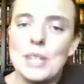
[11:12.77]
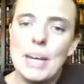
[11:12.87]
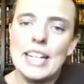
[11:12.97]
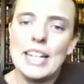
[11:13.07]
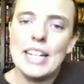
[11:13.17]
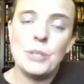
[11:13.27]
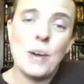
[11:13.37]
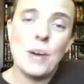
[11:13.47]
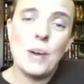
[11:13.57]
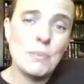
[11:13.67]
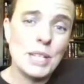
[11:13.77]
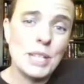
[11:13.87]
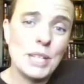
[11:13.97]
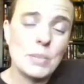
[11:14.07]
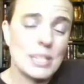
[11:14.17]
But if you are
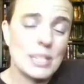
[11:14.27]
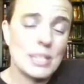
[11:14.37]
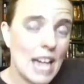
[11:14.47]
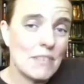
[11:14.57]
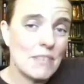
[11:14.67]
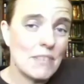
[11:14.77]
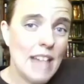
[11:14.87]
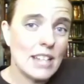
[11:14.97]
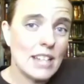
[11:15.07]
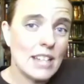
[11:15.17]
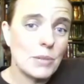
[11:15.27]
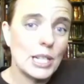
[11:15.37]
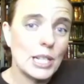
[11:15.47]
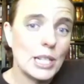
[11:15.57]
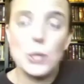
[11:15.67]
familiar with some kind of math
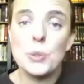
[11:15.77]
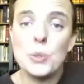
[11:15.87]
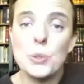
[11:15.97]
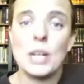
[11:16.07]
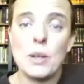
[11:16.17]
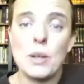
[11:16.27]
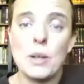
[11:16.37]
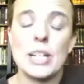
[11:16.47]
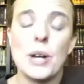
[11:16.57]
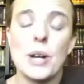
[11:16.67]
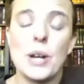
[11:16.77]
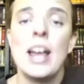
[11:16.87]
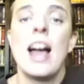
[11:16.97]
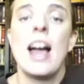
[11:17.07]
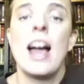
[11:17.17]
software, use what you already know.
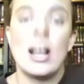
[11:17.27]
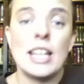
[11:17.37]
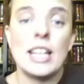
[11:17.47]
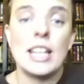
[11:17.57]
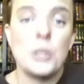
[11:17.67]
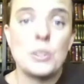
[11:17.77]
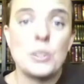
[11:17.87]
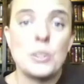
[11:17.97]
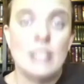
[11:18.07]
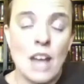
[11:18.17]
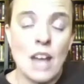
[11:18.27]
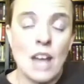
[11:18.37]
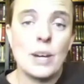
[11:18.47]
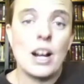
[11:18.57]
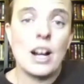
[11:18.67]
I'll let you use the
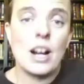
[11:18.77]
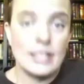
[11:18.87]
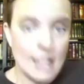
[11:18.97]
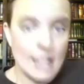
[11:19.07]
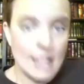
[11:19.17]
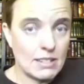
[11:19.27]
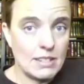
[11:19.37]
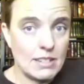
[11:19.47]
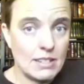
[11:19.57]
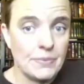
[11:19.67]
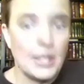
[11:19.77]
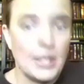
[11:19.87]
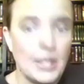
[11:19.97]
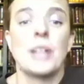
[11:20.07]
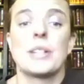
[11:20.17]
software on the test.
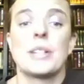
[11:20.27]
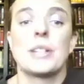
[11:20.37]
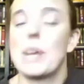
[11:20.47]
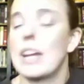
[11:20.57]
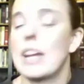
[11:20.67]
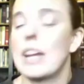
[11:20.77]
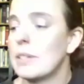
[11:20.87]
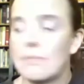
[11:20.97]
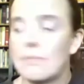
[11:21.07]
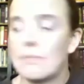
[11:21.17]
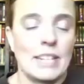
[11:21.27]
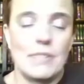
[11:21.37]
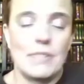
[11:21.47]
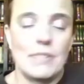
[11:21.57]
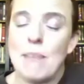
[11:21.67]
So whatever,
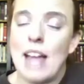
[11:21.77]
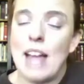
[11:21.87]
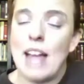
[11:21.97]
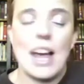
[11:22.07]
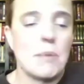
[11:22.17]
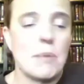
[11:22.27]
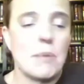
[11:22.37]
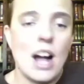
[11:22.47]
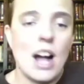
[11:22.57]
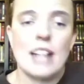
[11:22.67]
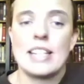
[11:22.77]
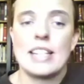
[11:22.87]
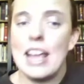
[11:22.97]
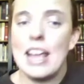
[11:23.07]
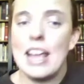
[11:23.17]
if it's Matlab or
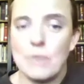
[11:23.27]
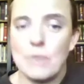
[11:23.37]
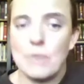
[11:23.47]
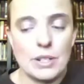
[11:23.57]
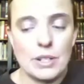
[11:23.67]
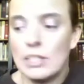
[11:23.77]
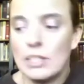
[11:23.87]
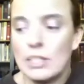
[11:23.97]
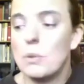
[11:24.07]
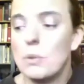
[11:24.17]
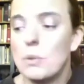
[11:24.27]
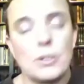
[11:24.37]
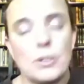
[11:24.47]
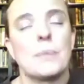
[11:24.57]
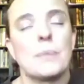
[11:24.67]
Octave or
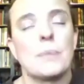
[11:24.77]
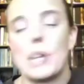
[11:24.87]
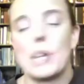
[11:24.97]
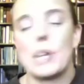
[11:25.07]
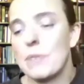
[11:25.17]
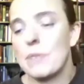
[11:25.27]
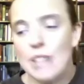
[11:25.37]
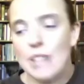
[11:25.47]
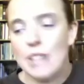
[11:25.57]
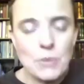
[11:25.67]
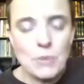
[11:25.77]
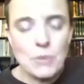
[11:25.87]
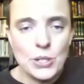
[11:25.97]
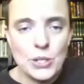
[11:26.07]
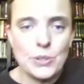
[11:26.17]
Wolfram, whatever software
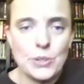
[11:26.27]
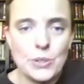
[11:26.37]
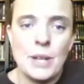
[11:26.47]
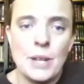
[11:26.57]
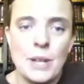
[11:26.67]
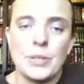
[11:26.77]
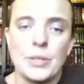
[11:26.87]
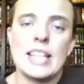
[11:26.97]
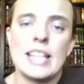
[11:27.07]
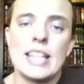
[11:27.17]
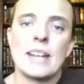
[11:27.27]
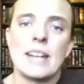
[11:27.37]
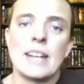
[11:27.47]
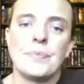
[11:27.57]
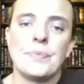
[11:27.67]
you use, the only
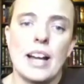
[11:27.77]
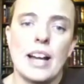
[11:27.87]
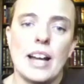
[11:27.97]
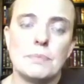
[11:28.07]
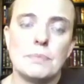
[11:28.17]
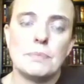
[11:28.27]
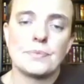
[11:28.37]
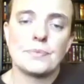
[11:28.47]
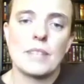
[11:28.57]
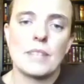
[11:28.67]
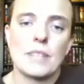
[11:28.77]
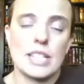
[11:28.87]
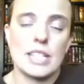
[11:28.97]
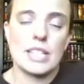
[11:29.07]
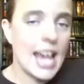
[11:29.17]
thing for
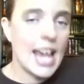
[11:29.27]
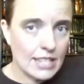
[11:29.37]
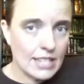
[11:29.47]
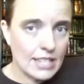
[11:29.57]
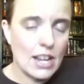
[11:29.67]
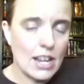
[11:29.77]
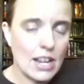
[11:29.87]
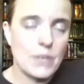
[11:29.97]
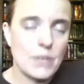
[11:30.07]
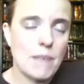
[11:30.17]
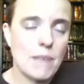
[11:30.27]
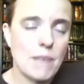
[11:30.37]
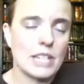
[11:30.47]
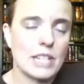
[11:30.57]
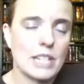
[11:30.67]
the test, and I'll have a
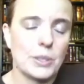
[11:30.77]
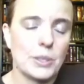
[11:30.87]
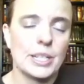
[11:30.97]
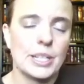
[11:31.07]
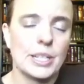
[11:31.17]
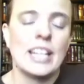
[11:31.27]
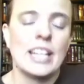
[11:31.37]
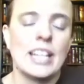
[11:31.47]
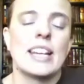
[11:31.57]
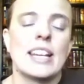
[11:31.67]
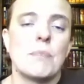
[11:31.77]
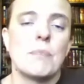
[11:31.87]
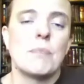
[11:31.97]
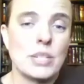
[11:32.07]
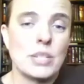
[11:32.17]
Dropbox folder,
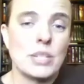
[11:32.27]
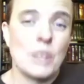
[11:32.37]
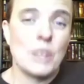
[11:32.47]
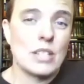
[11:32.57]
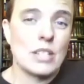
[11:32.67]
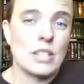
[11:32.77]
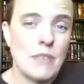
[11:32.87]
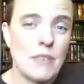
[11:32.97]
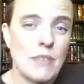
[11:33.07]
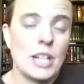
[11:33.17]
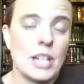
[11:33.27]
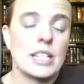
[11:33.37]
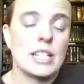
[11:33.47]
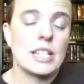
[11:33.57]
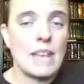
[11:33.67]
most of those software you
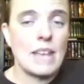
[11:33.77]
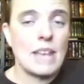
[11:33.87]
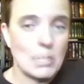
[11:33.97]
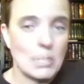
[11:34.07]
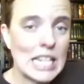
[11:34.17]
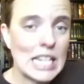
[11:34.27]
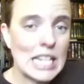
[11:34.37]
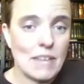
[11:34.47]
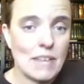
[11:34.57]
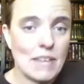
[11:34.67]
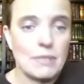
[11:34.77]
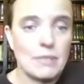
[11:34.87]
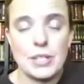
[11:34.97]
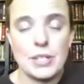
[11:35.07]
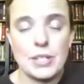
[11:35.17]
can save it as a PDF.
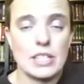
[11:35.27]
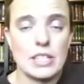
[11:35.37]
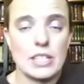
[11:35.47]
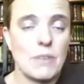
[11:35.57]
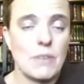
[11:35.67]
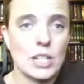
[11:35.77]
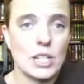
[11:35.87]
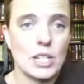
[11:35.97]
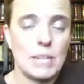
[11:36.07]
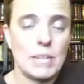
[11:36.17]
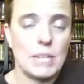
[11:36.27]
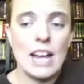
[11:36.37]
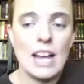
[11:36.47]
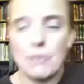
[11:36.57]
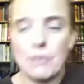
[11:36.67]
So just save your work as a
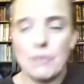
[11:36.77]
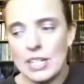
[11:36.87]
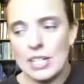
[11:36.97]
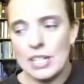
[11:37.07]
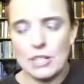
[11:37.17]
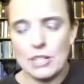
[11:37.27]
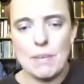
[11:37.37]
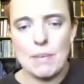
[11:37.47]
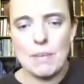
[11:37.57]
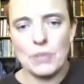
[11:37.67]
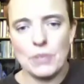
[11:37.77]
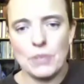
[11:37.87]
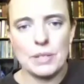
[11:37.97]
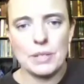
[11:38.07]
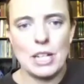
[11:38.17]
PDF, throw it into the Dropbox
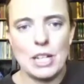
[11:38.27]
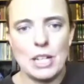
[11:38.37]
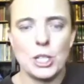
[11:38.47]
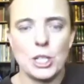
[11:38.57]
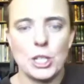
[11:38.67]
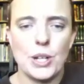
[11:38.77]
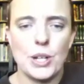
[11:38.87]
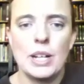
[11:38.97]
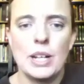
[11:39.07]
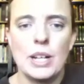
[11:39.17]
folder, and you're good to go.